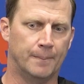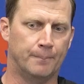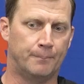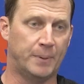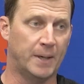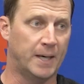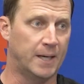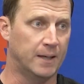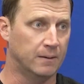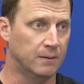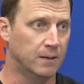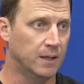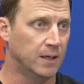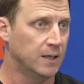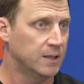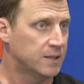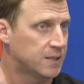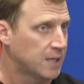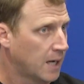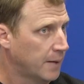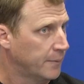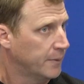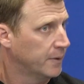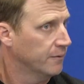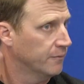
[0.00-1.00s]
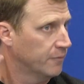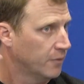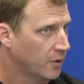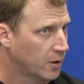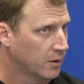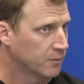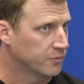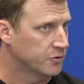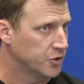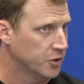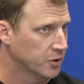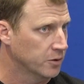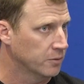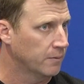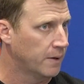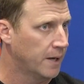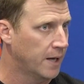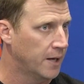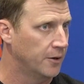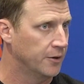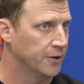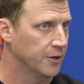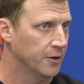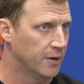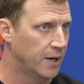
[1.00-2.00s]
But anytime it involves your
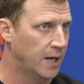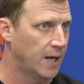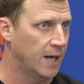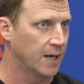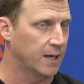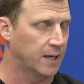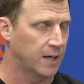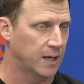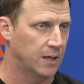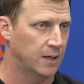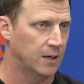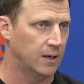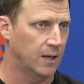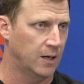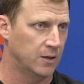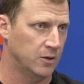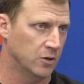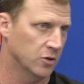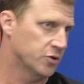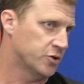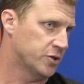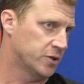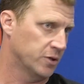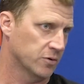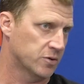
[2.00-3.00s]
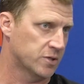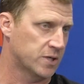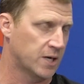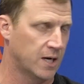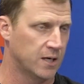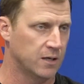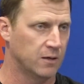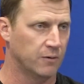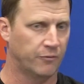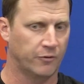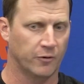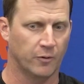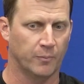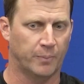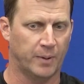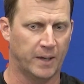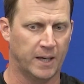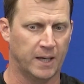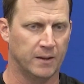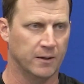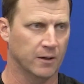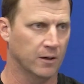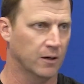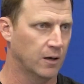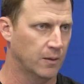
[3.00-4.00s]
head or your neck and you're still saying you feel
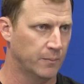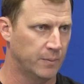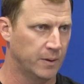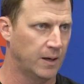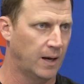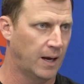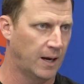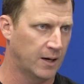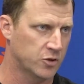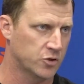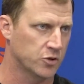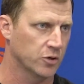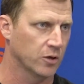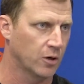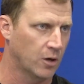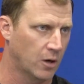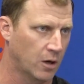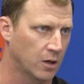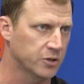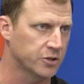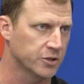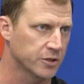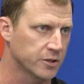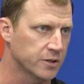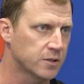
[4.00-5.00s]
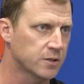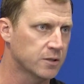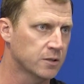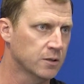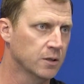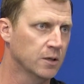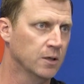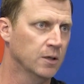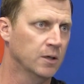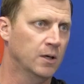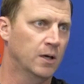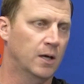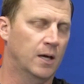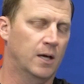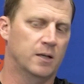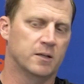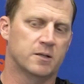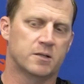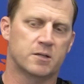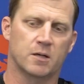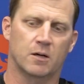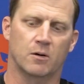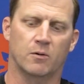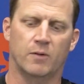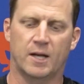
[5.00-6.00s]
pain, they're going to be extra cautious. And
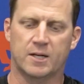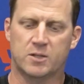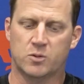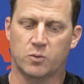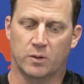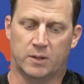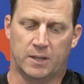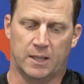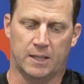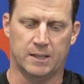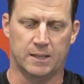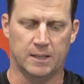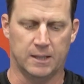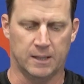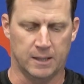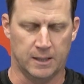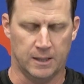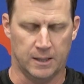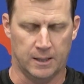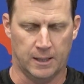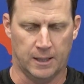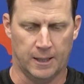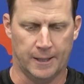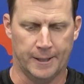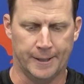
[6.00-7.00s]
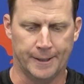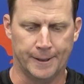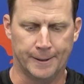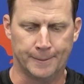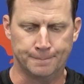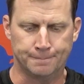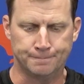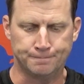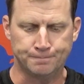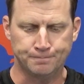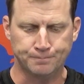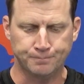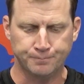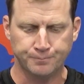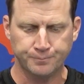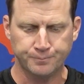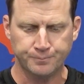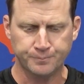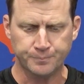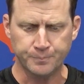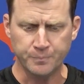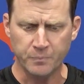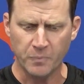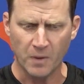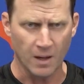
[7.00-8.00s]
so that's what they did.
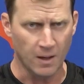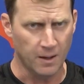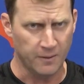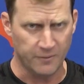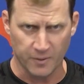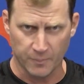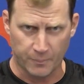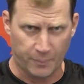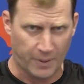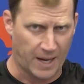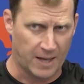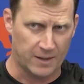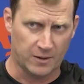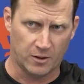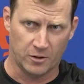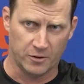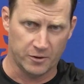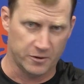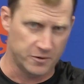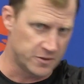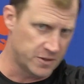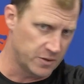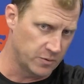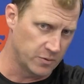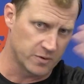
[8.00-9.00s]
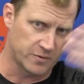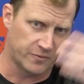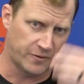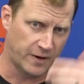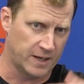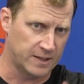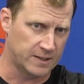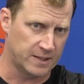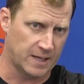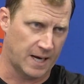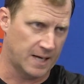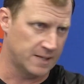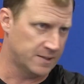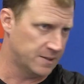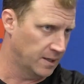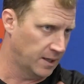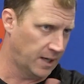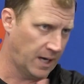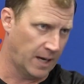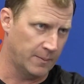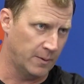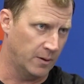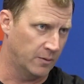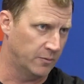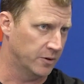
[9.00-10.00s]
Even Pat Narduzzi was fantastic,
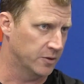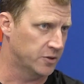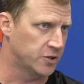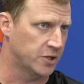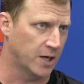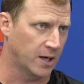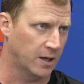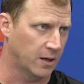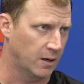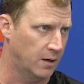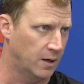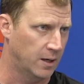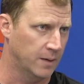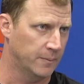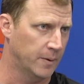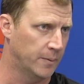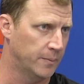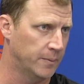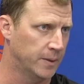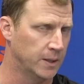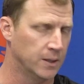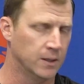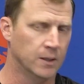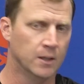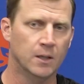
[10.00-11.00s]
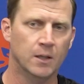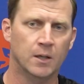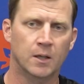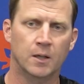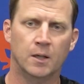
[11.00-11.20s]
came over to check on him. I mean,